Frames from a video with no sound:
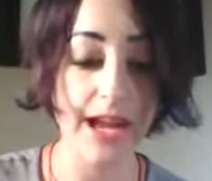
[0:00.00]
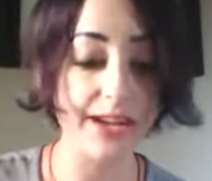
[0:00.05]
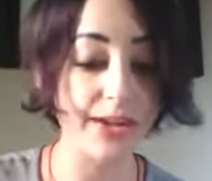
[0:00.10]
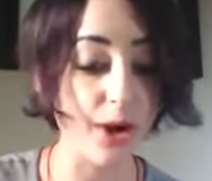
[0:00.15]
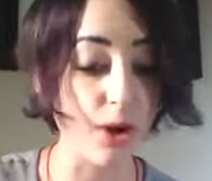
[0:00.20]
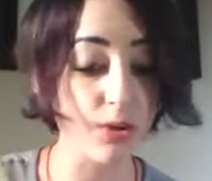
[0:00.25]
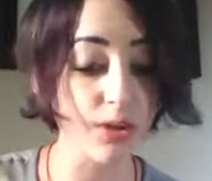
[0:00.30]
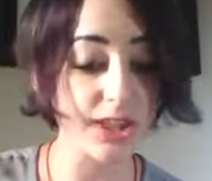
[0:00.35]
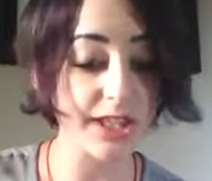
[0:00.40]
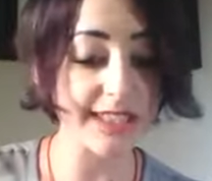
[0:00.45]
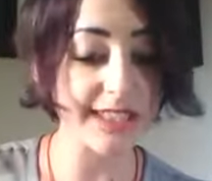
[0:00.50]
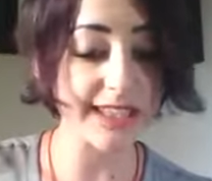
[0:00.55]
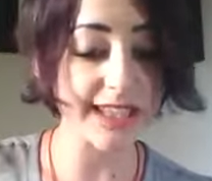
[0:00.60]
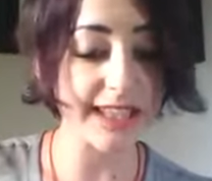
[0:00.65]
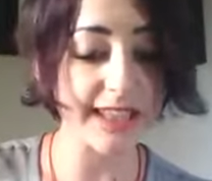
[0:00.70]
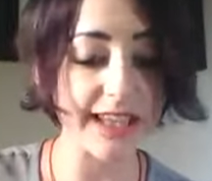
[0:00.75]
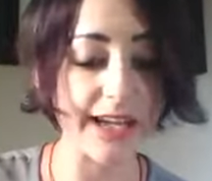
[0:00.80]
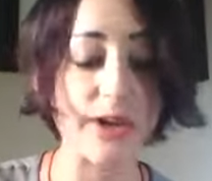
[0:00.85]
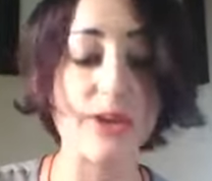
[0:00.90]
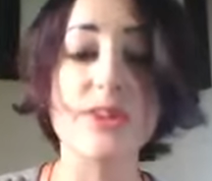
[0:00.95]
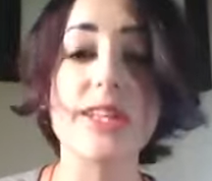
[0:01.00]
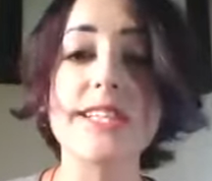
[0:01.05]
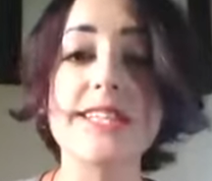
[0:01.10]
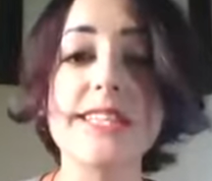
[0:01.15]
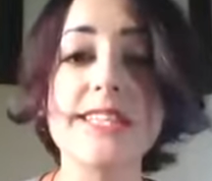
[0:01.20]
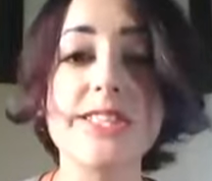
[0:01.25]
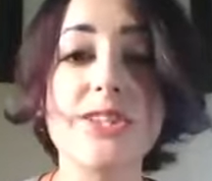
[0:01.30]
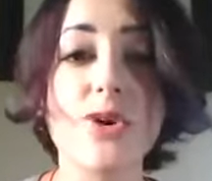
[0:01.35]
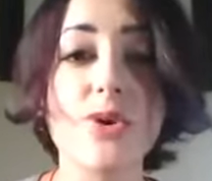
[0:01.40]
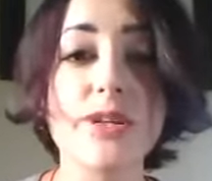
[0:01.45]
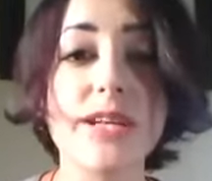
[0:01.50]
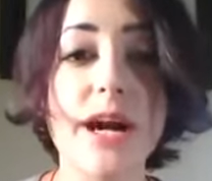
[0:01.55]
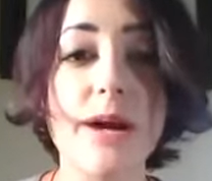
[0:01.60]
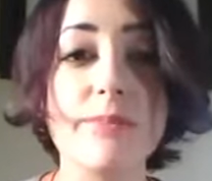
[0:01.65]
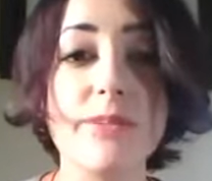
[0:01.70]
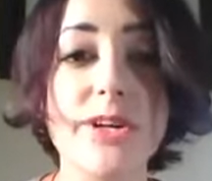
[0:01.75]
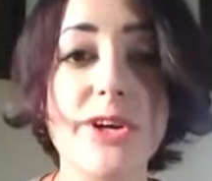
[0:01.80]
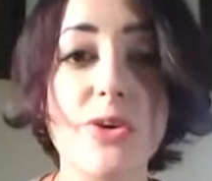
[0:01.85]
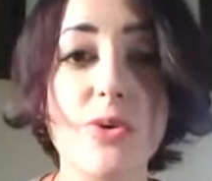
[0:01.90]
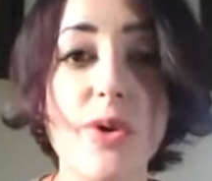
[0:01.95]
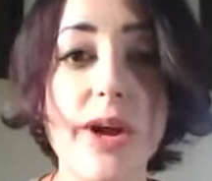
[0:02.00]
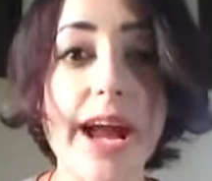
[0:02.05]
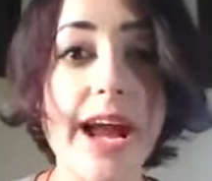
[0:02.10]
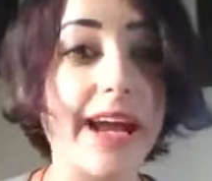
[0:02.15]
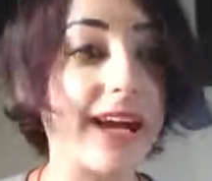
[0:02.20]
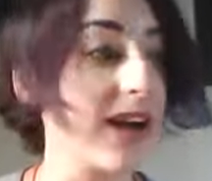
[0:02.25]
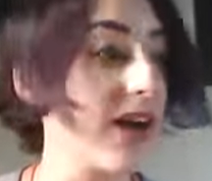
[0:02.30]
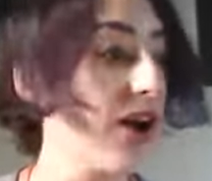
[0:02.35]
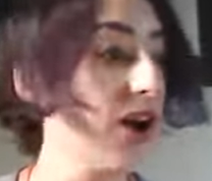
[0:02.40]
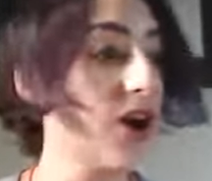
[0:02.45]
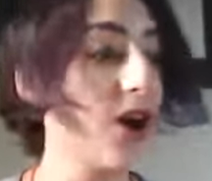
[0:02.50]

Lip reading: Don't just sit there. This is your time to create.